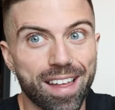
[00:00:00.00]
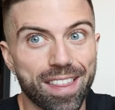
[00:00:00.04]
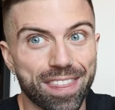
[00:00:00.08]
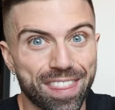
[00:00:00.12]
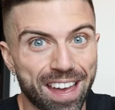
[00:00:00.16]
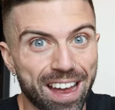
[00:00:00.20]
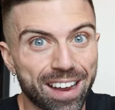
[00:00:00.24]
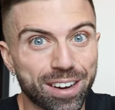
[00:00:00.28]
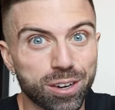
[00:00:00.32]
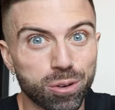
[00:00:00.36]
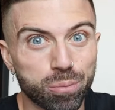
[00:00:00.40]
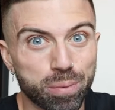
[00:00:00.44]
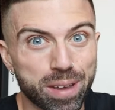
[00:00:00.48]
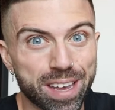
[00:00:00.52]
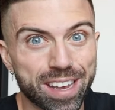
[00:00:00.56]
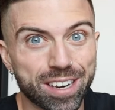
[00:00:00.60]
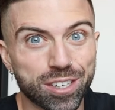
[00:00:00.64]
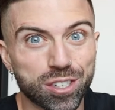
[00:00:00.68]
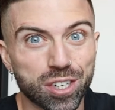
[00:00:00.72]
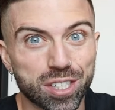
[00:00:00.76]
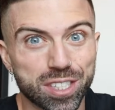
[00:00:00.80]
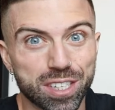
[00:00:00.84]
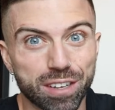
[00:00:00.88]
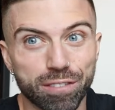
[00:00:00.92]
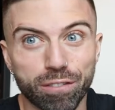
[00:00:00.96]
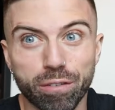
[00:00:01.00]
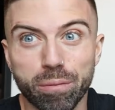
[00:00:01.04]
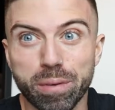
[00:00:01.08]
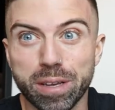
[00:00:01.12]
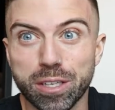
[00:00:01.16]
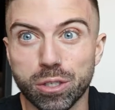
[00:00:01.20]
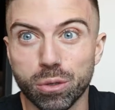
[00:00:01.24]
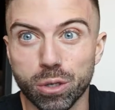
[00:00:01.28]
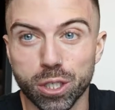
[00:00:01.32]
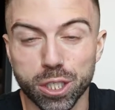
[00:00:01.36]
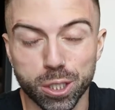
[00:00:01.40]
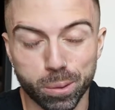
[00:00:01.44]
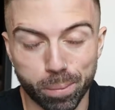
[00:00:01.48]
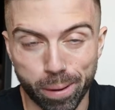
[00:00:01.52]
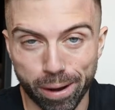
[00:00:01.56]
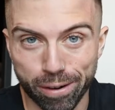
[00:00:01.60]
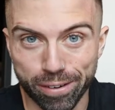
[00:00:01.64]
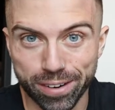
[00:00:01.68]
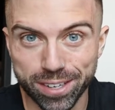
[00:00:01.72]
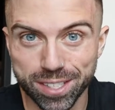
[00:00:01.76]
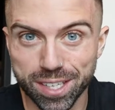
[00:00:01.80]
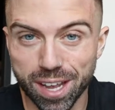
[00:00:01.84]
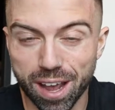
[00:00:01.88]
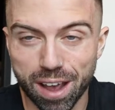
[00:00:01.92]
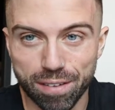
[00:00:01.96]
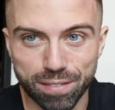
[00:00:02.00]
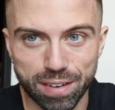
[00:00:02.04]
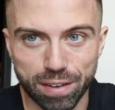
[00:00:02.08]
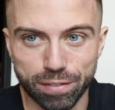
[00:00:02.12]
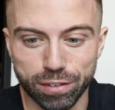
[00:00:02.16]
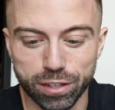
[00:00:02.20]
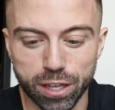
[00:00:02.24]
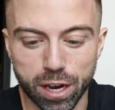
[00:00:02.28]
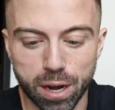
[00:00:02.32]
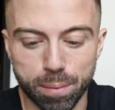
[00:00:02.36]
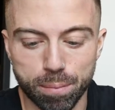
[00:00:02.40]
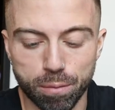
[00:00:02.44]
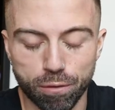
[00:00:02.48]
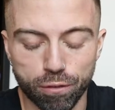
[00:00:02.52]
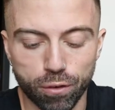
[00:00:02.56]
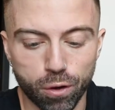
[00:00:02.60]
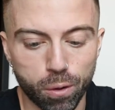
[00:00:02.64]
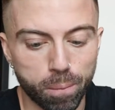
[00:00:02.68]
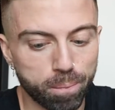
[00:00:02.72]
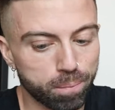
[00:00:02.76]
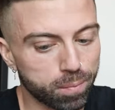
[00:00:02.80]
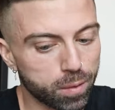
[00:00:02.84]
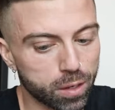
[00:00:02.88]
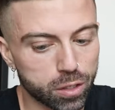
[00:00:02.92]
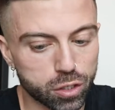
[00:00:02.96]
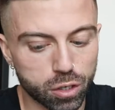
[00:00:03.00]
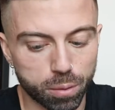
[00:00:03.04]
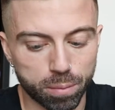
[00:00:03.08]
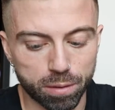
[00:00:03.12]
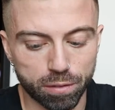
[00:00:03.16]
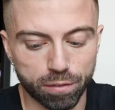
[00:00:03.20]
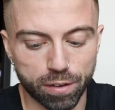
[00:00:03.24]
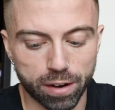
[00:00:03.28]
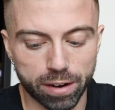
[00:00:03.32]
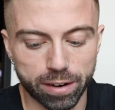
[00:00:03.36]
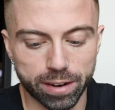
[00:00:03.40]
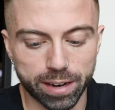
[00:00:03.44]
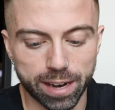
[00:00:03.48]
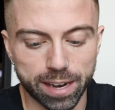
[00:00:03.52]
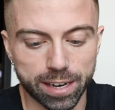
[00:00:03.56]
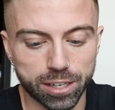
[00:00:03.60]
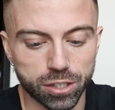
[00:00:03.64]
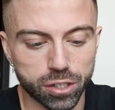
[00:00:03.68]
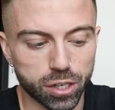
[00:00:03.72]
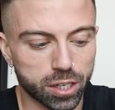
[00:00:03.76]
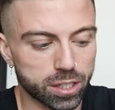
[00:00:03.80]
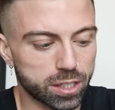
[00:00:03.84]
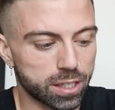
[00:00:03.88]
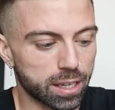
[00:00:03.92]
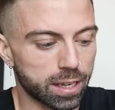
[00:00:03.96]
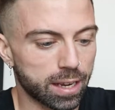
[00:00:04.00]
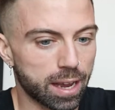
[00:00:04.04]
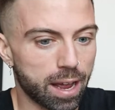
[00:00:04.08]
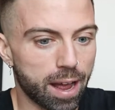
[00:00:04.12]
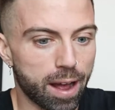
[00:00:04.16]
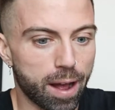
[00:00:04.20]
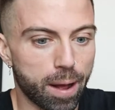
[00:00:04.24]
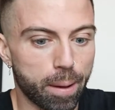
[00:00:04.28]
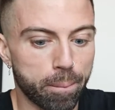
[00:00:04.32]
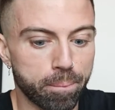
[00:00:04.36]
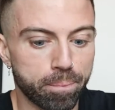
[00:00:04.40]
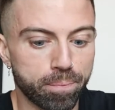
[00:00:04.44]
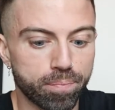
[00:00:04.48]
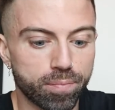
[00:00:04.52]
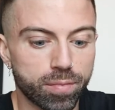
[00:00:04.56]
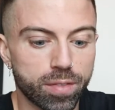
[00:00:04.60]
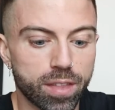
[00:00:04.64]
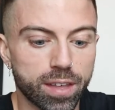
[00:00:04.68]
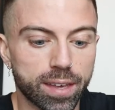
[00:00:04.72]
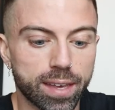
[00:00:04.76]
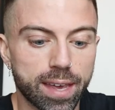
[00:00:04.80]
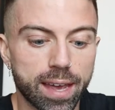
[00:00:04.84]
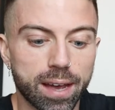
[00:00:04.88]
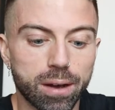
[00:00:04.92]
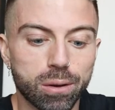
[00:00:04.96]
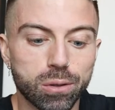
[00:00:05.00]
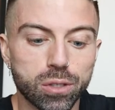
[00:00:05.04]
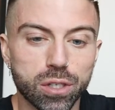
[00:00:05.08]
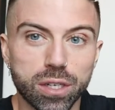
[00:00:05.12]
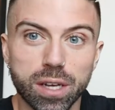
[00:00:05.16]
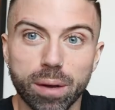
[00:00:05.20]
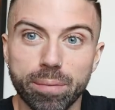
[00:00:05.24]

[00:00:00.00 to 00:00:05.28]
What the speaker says: that will be interesting for me to experience. I've never done it before, so it'll be very interesting. The girls are